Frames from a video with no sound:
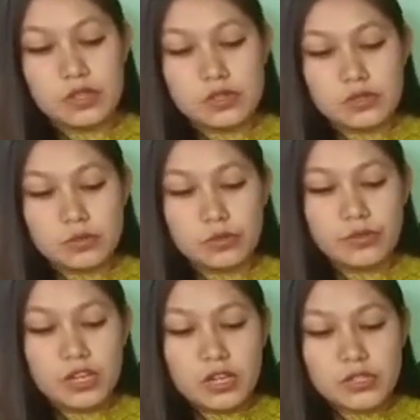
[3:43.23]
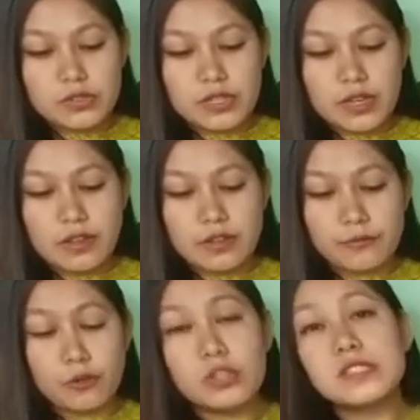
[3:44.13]
So moving on to the
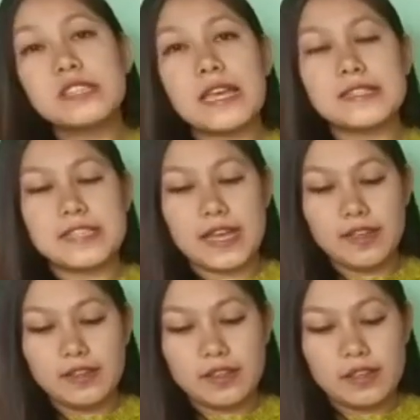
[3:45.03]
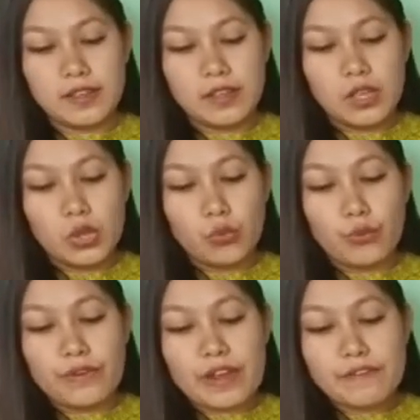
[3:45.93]
fourth stanza.
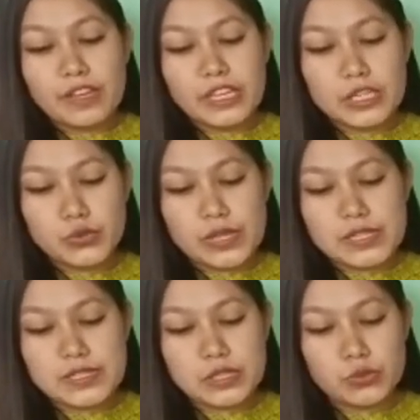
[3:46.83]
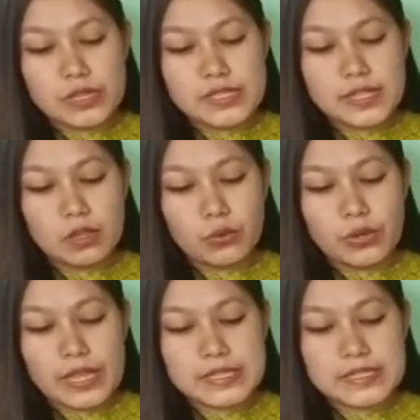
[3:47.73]
Wherever he dwells
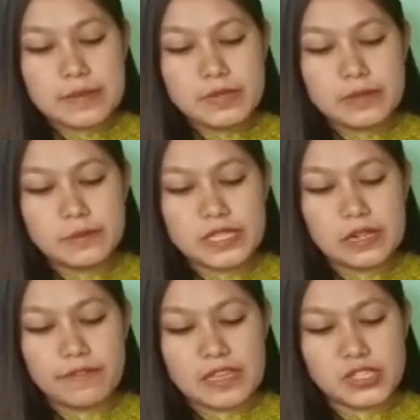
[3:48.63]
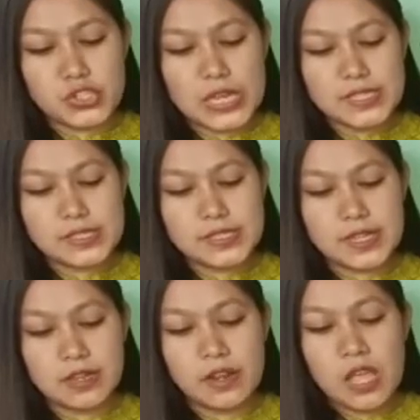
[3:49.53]
alone, except himself has chattels
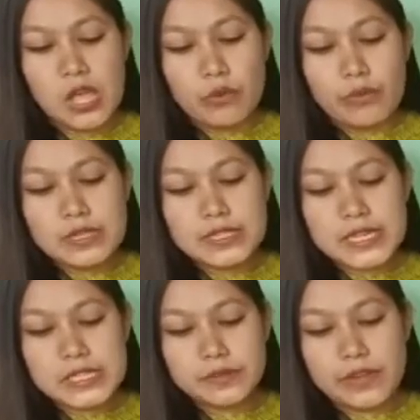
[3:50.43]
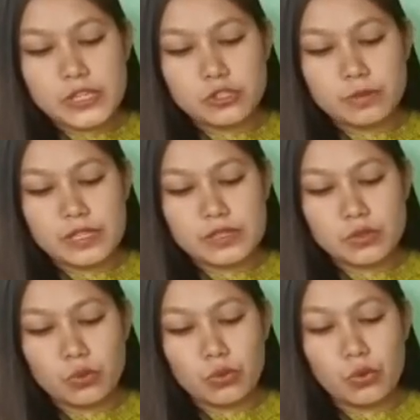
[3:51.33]
none, well satisfied to be his
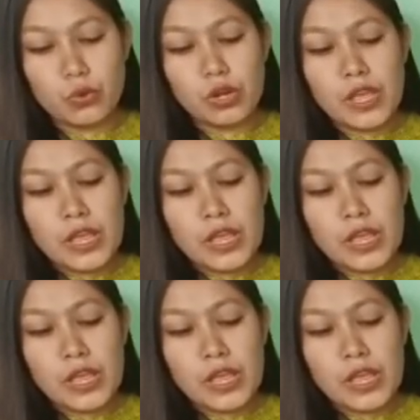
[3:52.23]
own whole